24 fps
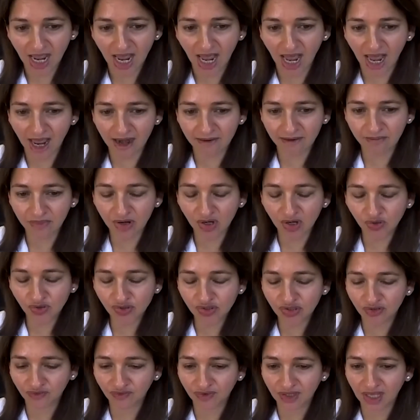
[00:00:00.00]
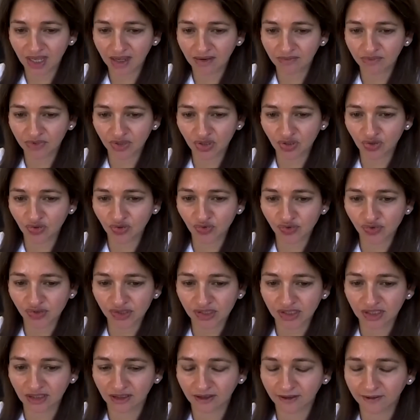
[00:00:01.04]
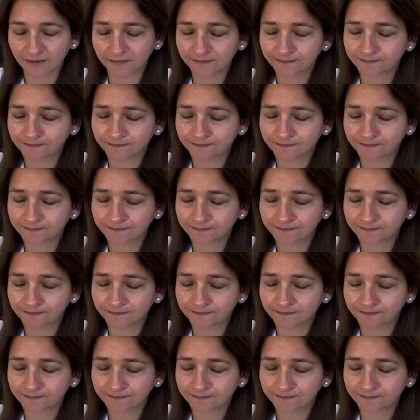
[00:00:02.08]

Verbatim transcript: and most of them use the